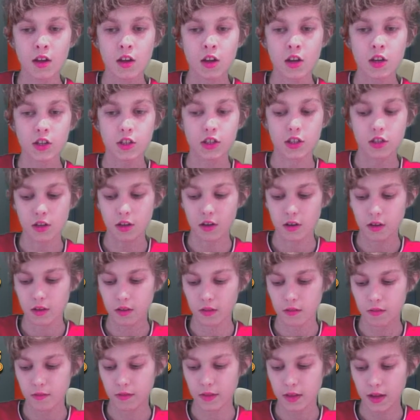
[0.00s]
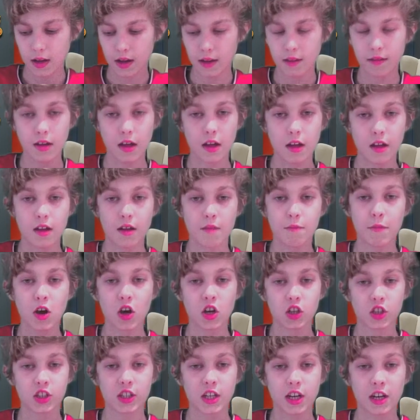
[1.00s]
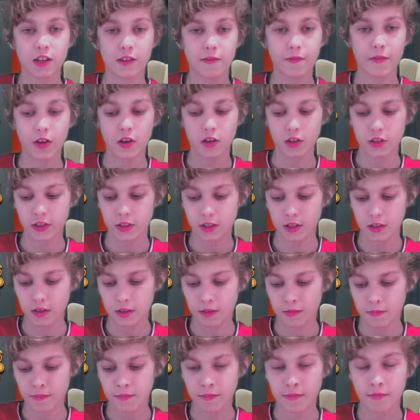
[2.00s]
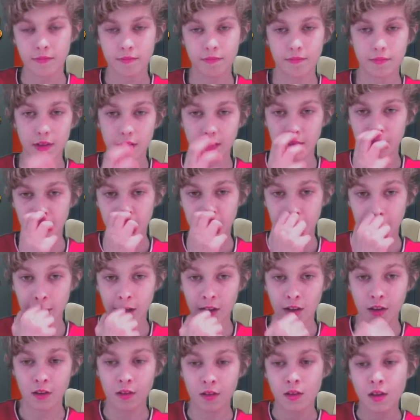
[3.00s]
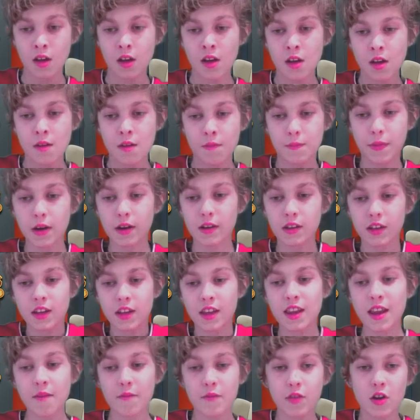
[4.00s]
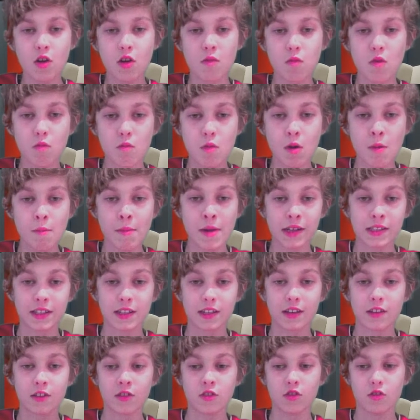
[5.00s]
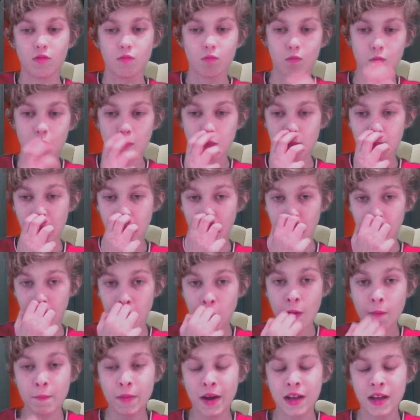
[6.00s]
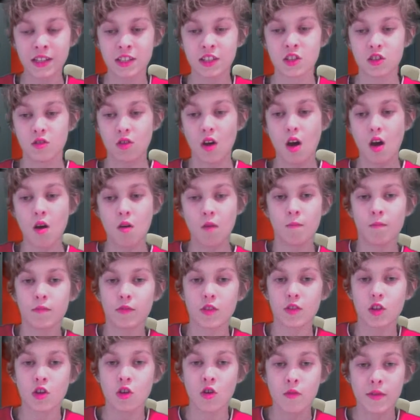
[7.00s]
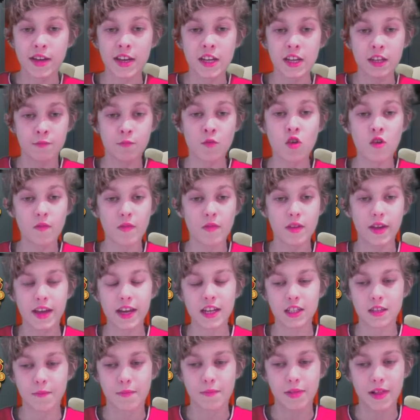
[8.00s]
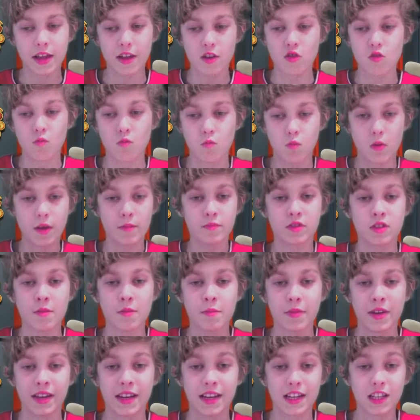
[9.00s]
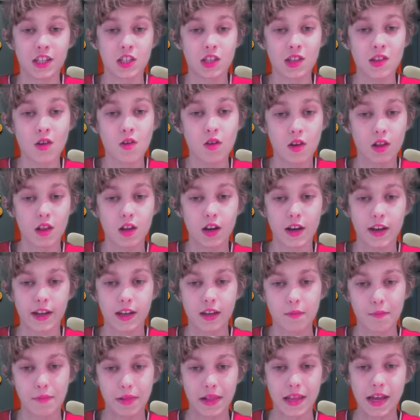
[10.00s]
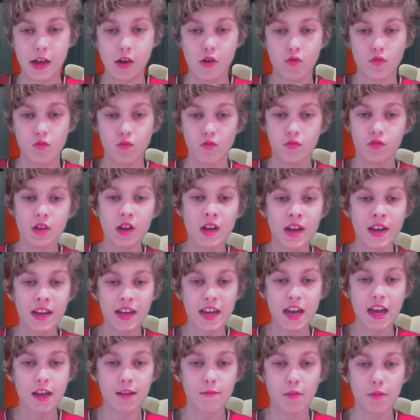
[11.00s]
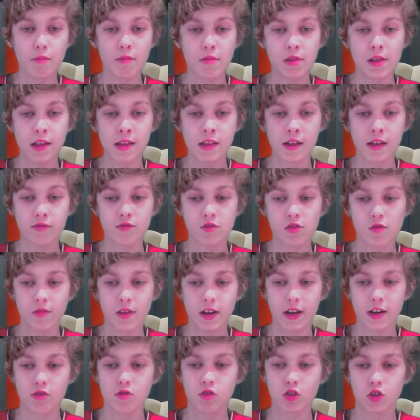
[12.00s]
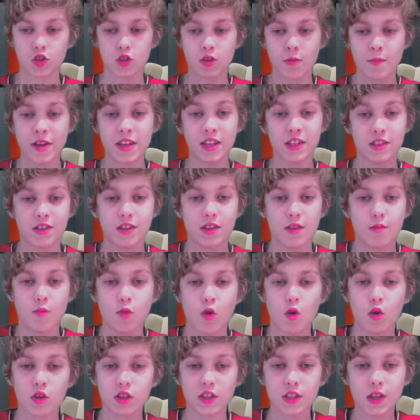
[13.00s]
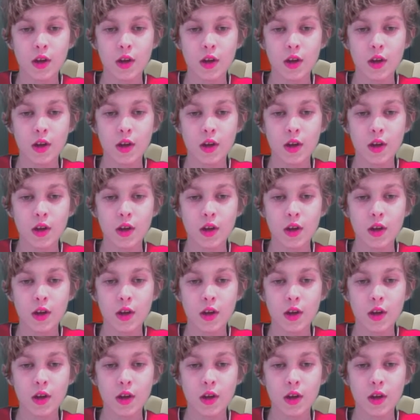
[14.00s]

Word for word: So yeah, uh, Martial's faster. But you know, but you never know what Juan Mata can do. But Juan Mata's, um, you know, he's more he's a player who whips them in. He's not like a player who's capable enough to really cross them into the box.